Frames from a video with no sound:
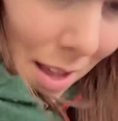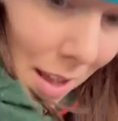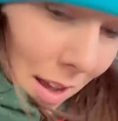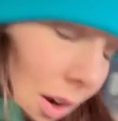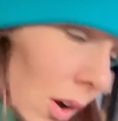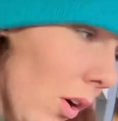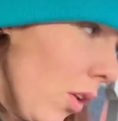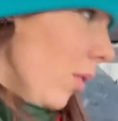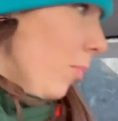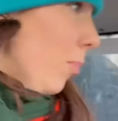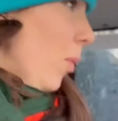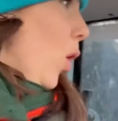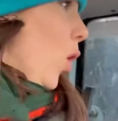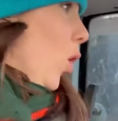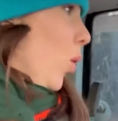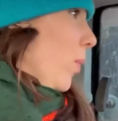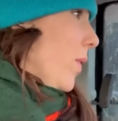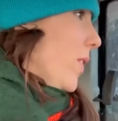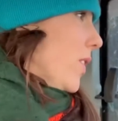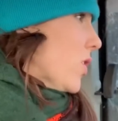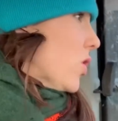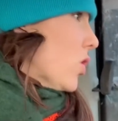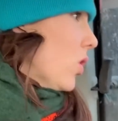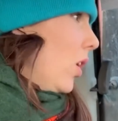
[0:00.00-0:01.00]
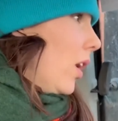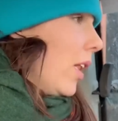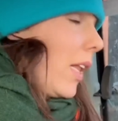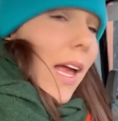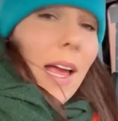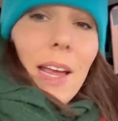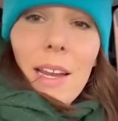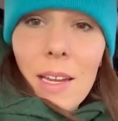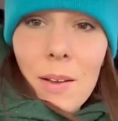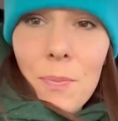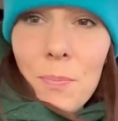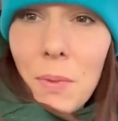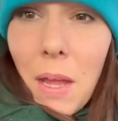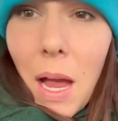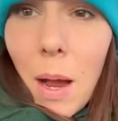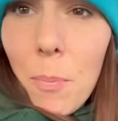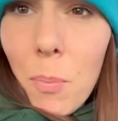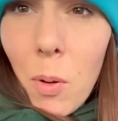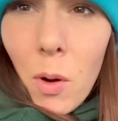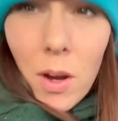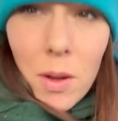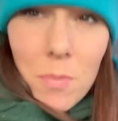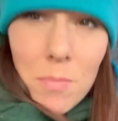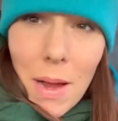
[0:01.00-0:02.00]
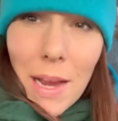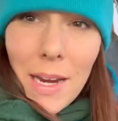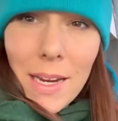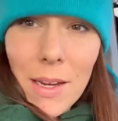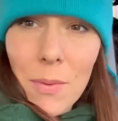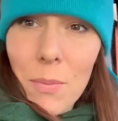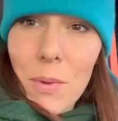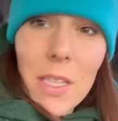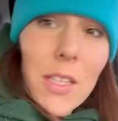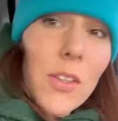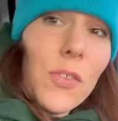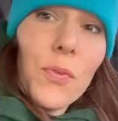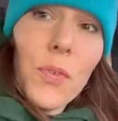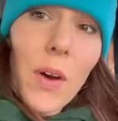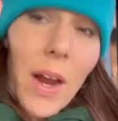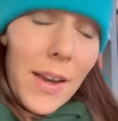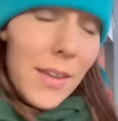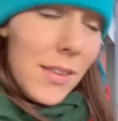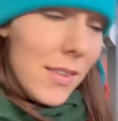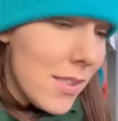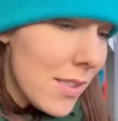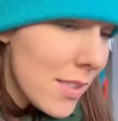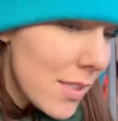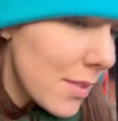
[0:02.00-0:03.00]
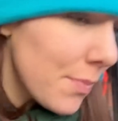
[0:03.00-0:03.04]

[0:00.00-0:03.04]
or the bull with the sore leg, I put him back in with his friends.